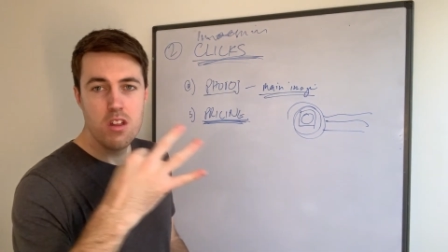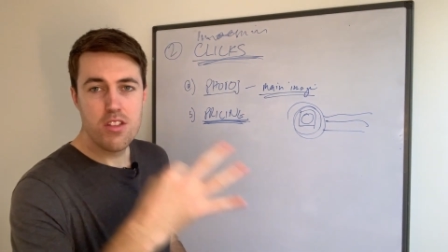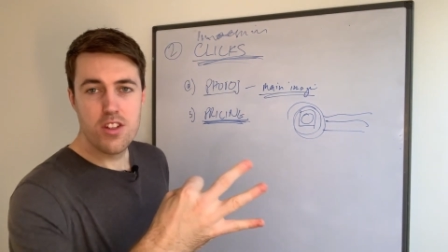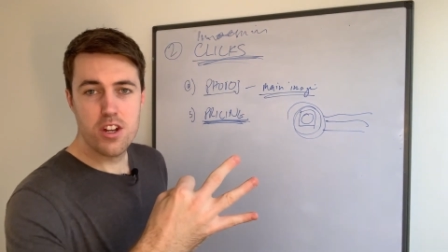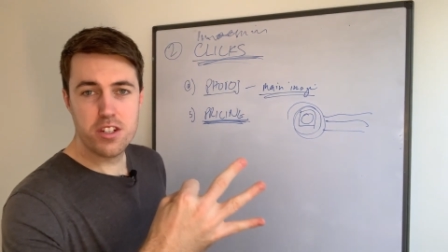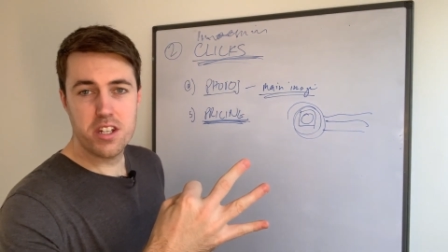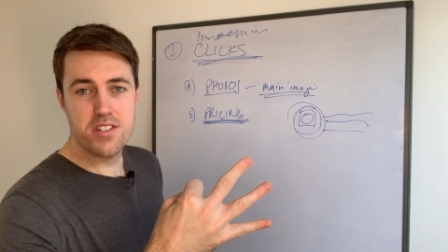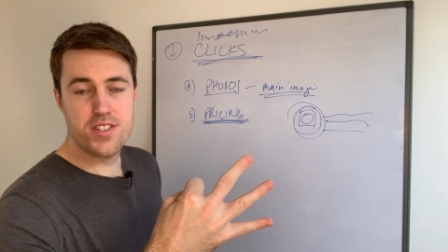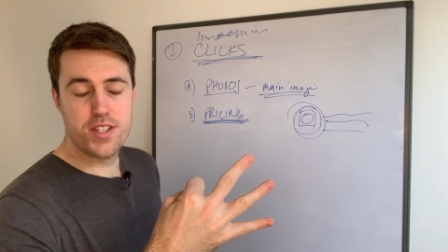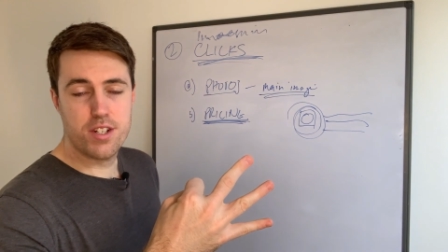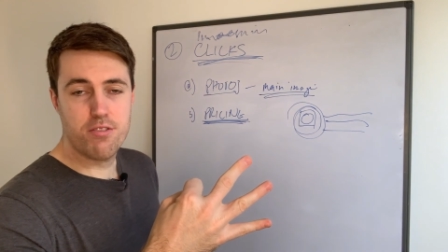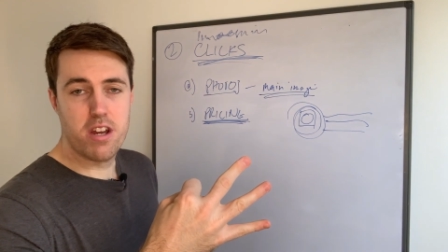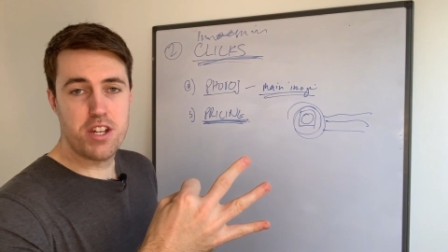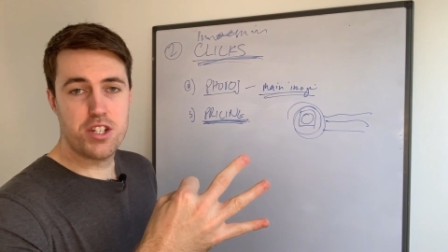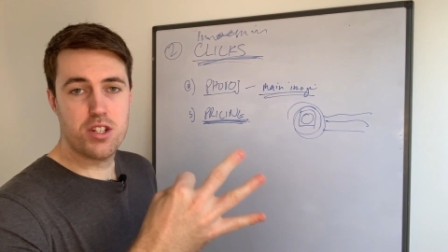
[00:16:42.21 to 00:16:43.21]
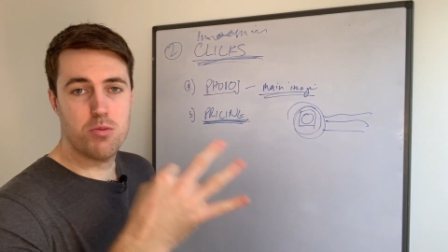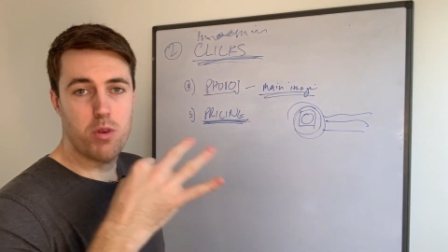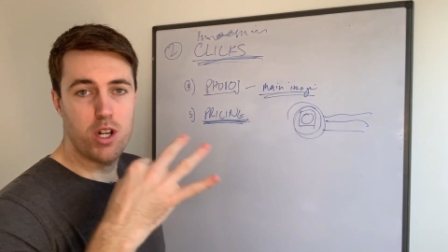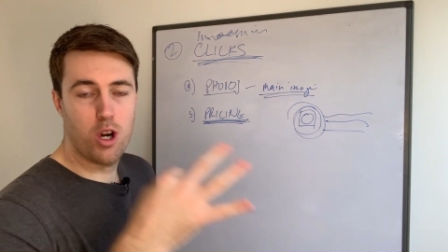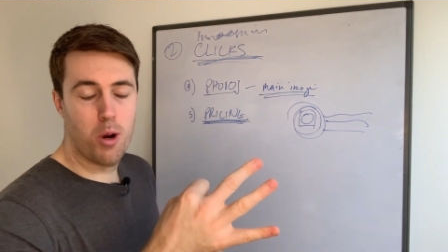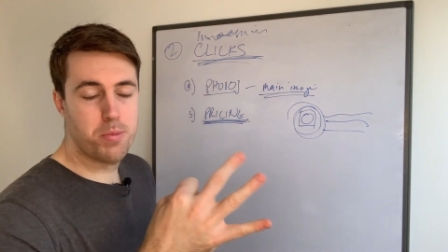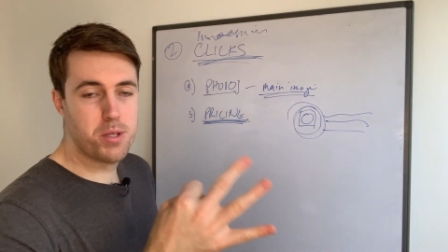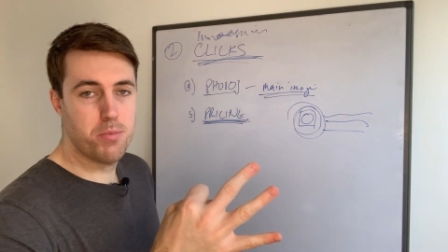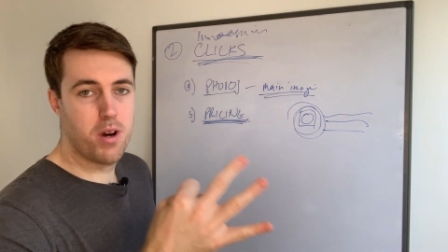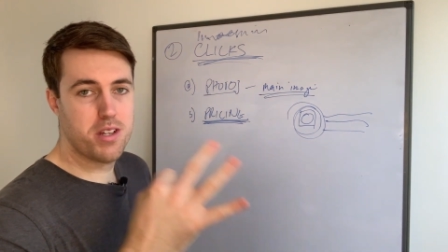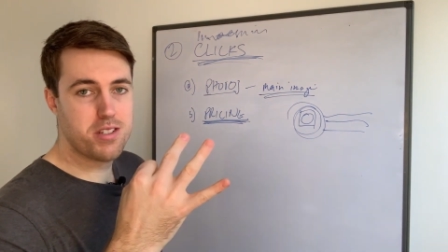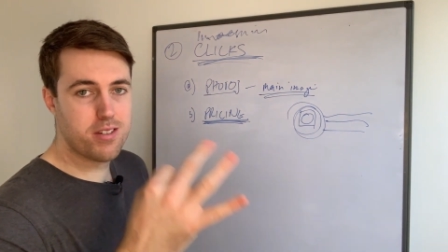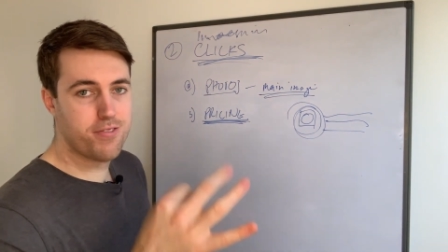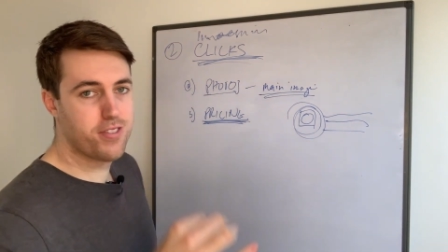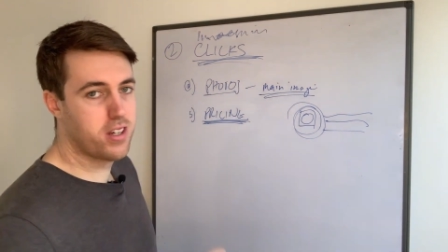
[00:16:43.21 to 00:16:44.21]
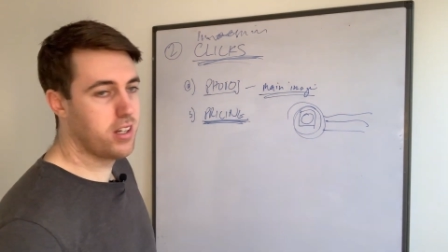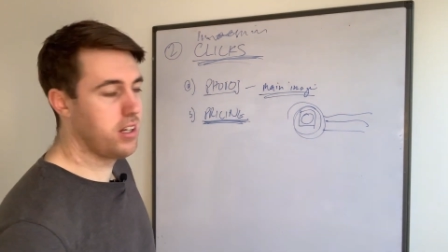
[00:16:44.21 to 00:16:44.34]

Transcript: Third consideration when optimizing for